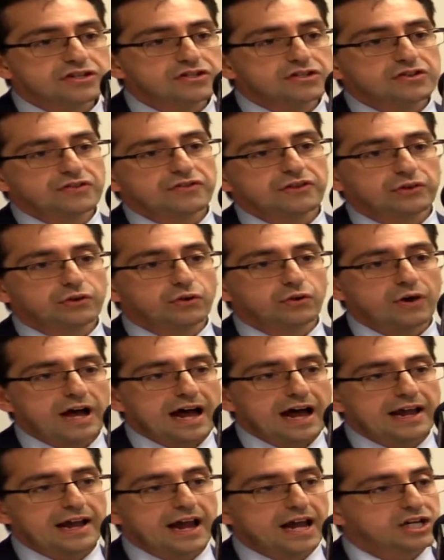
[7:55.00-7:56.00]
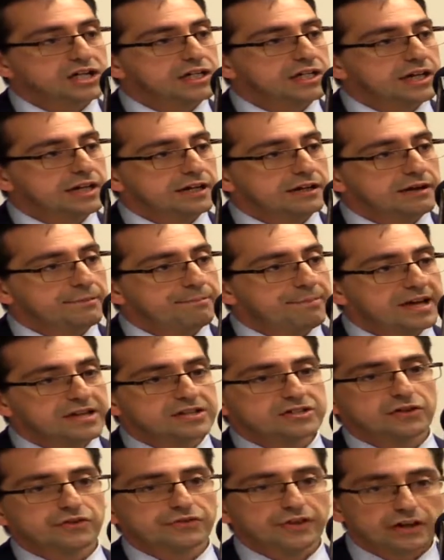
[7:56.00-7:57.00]
on the law aren't actually based on
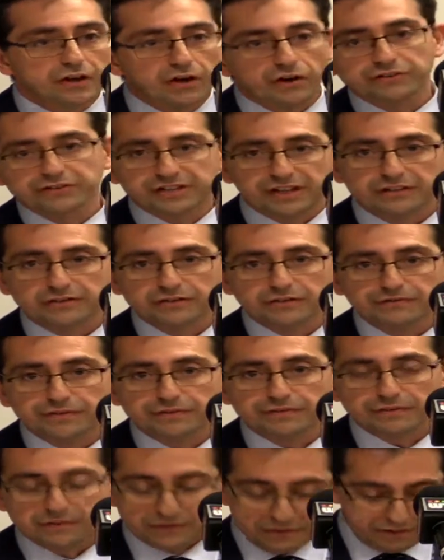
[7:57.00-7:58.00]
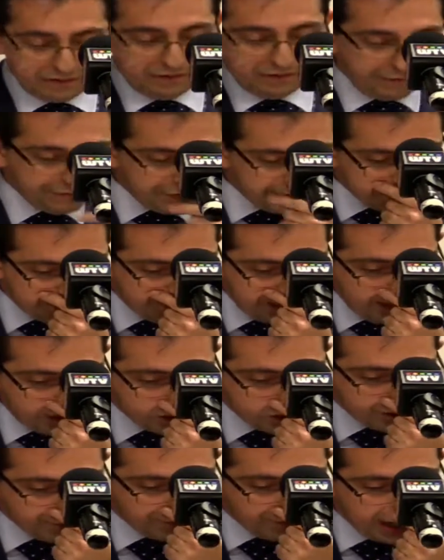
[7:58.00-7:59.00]
the content of the speech,
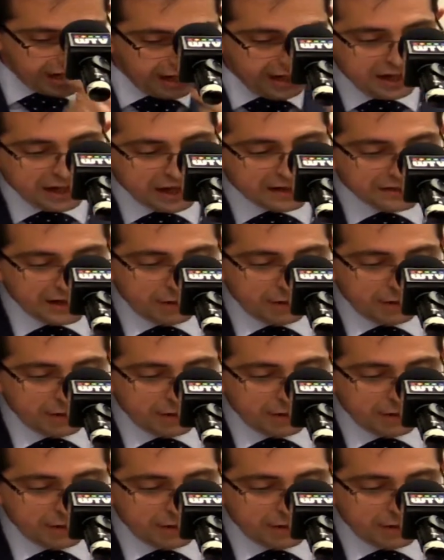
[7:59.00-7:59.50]
they were